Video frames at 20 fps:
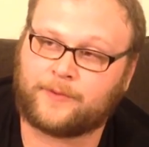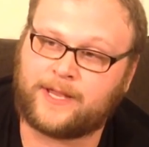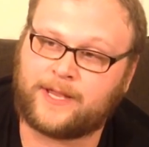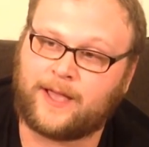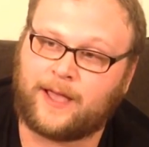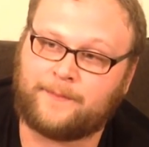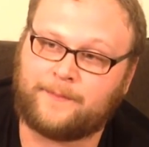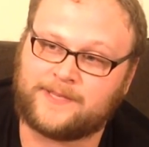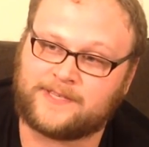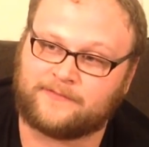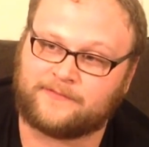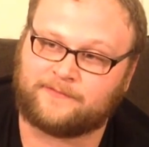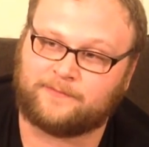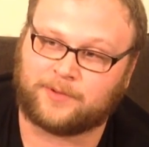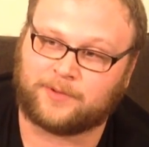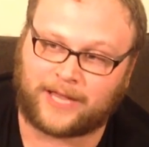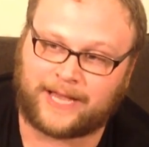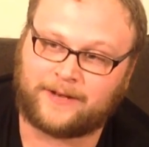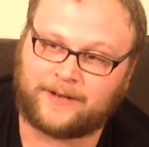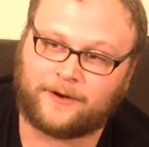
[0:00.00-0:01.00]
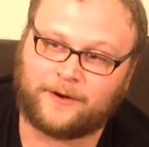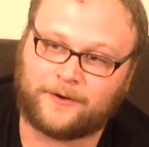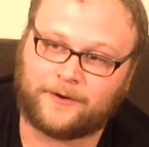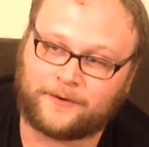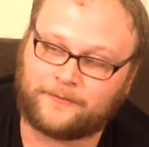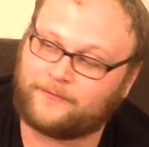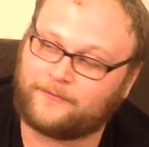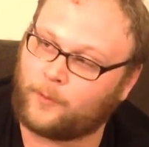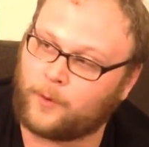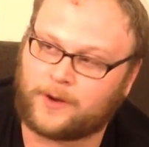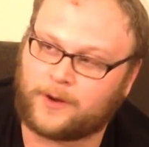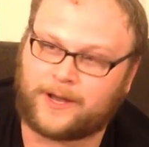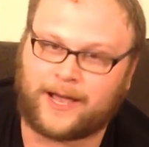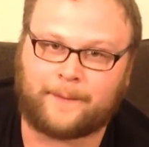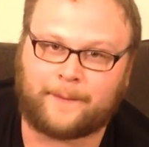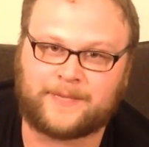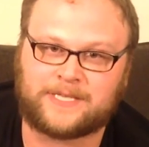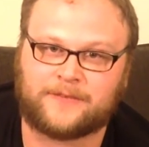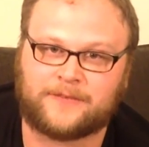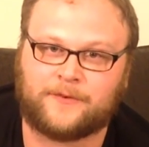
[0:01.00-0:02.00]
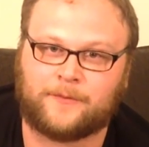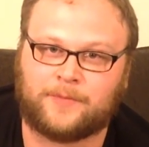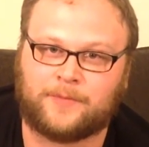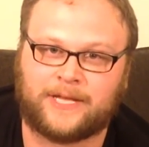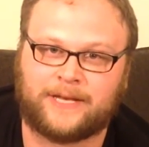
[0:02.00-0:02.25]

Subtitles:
3 copies of Blightherder, 4 copies of